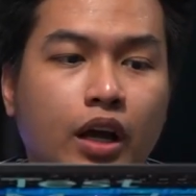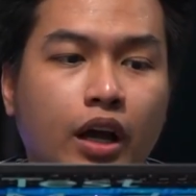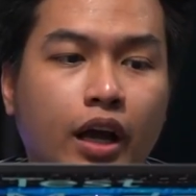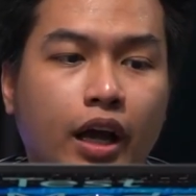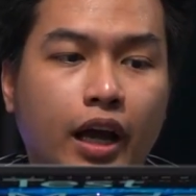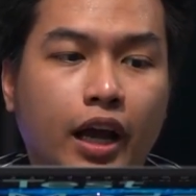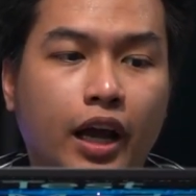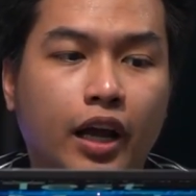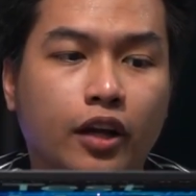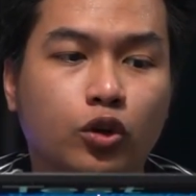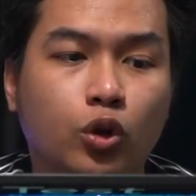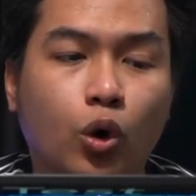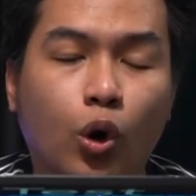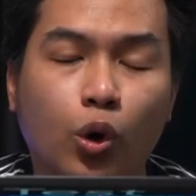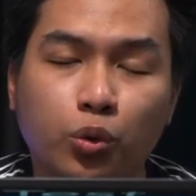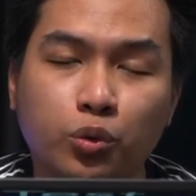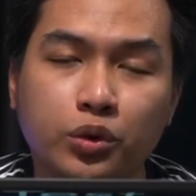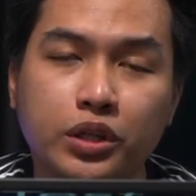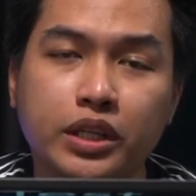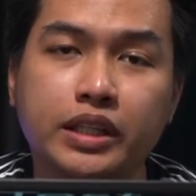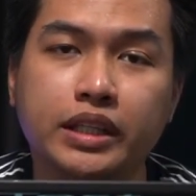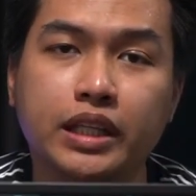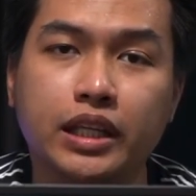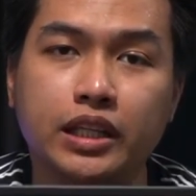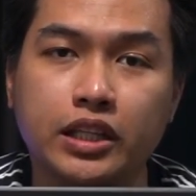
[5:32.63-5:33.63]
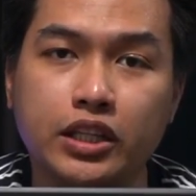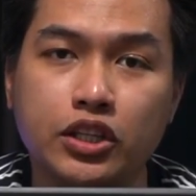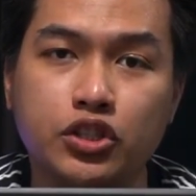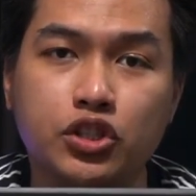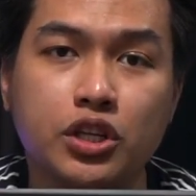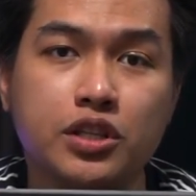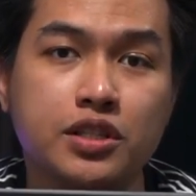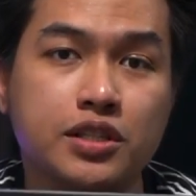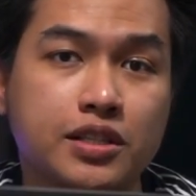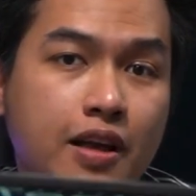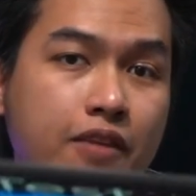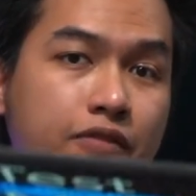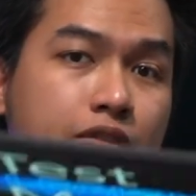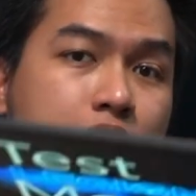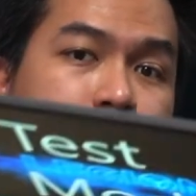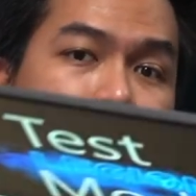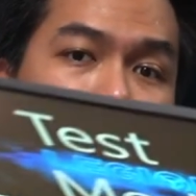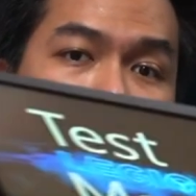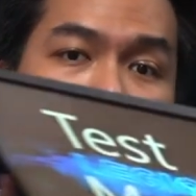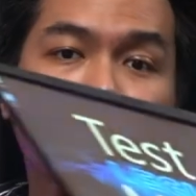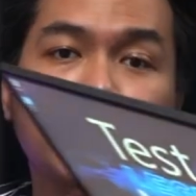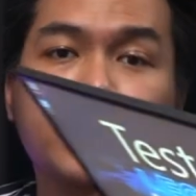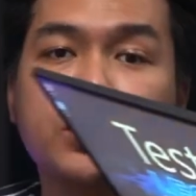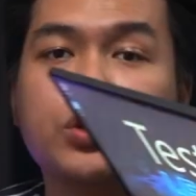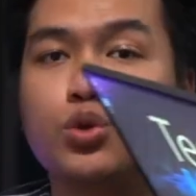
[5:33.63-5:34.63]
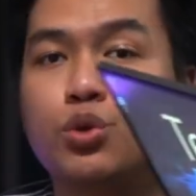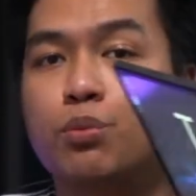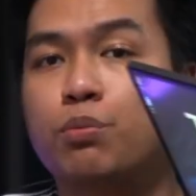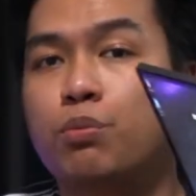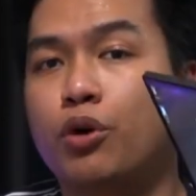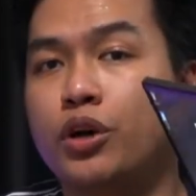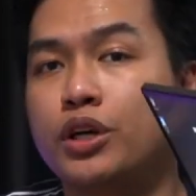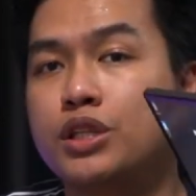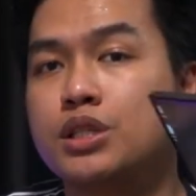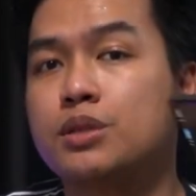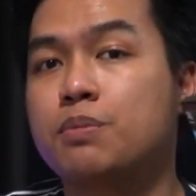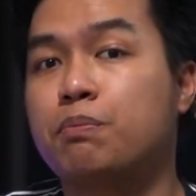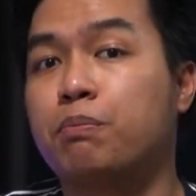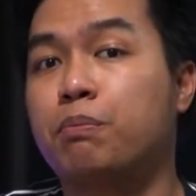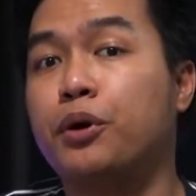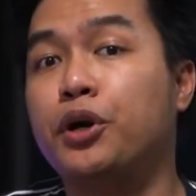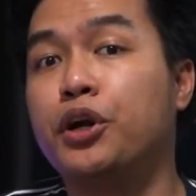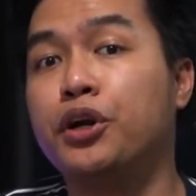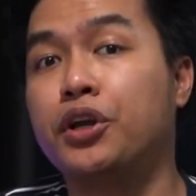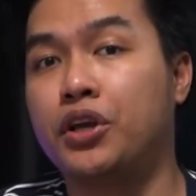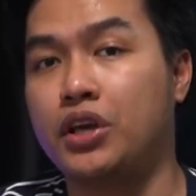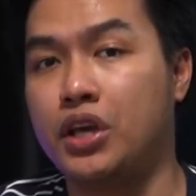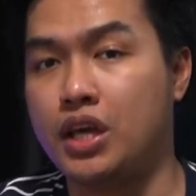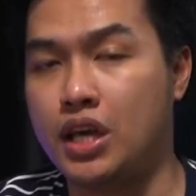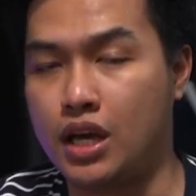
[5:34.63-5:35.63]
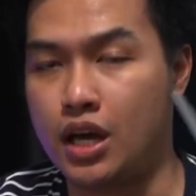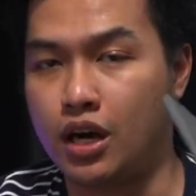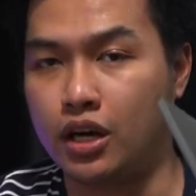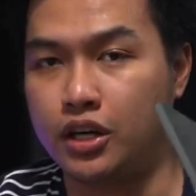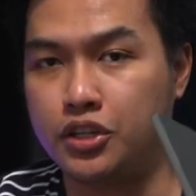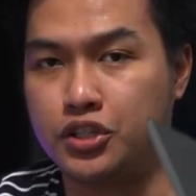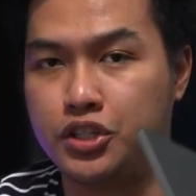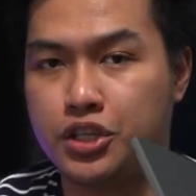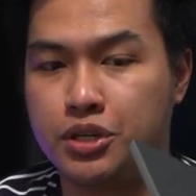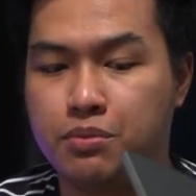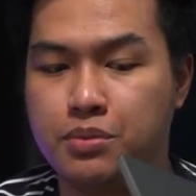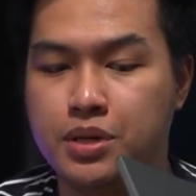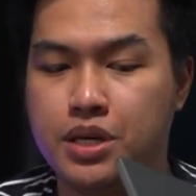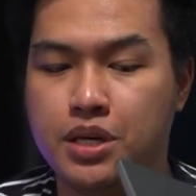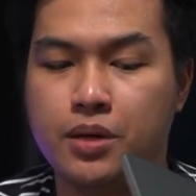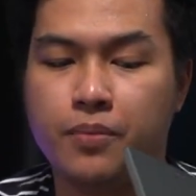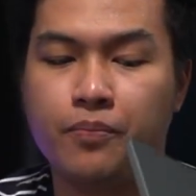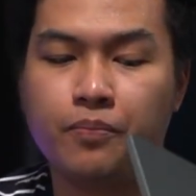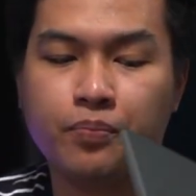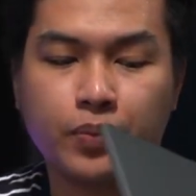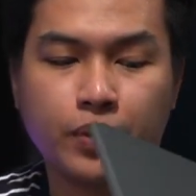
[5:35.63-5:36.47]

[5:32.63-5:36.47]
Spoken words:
And only the Legion 7 series supports per key RGB.